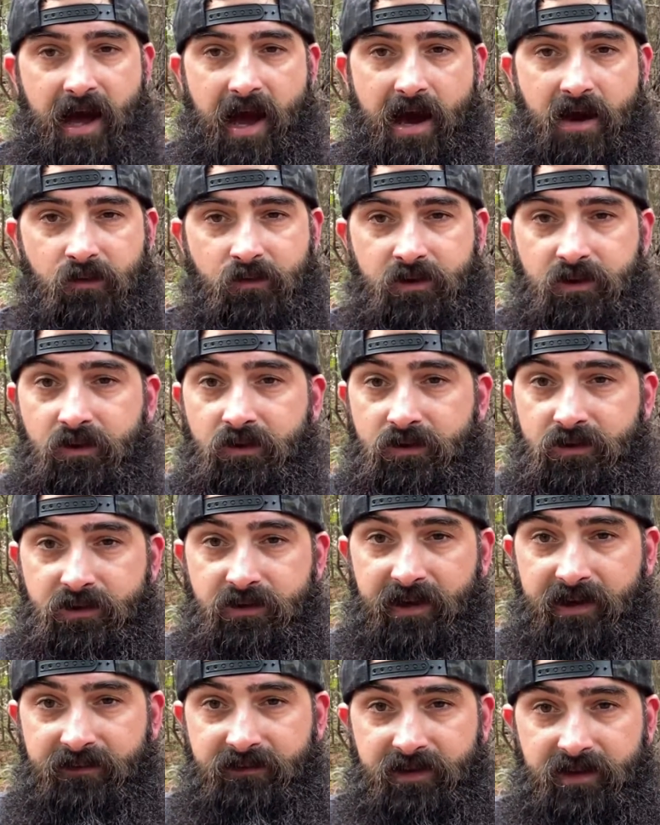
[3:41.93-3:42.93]
I will do
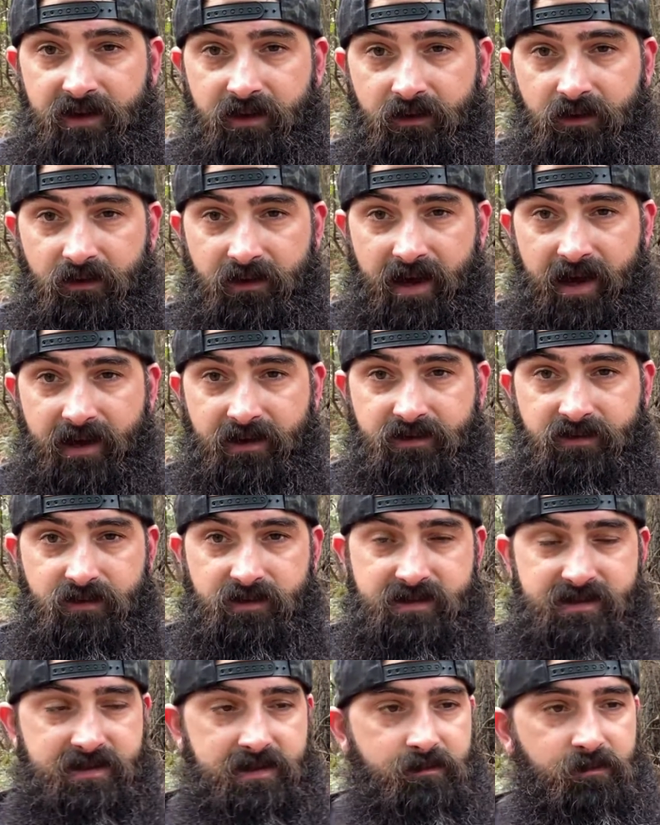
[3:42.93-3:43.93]
a video on how to
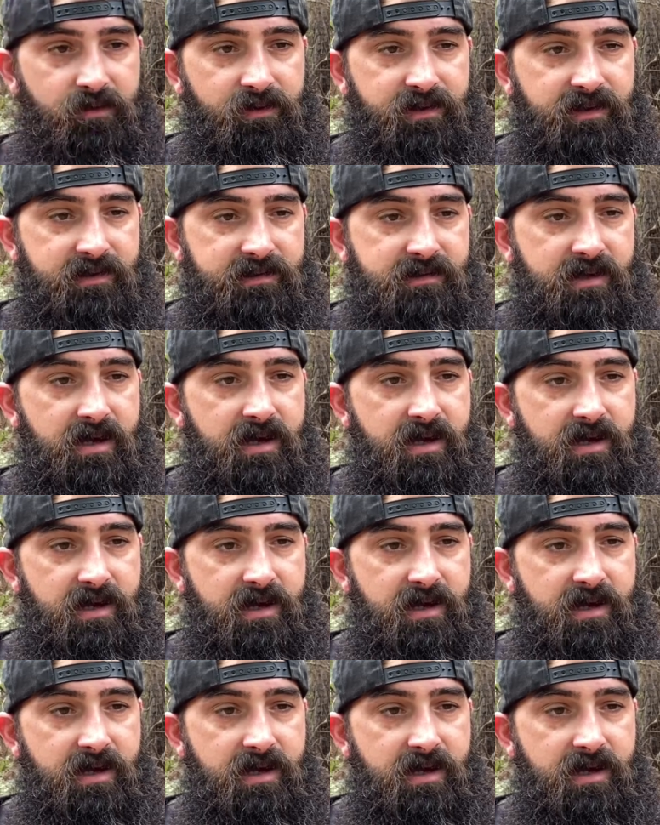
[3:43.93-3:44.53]
assemble this.